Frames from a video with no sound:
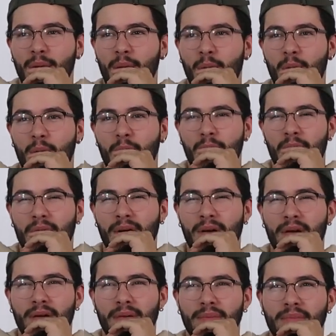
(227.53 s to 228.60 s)

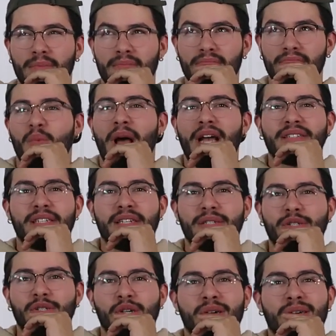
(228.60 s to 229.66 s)
or waxing
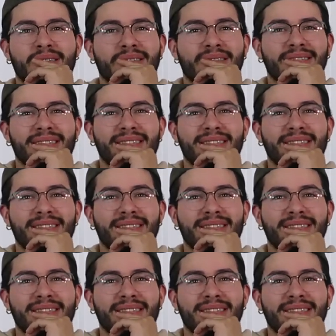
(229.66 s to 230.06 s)
Sean.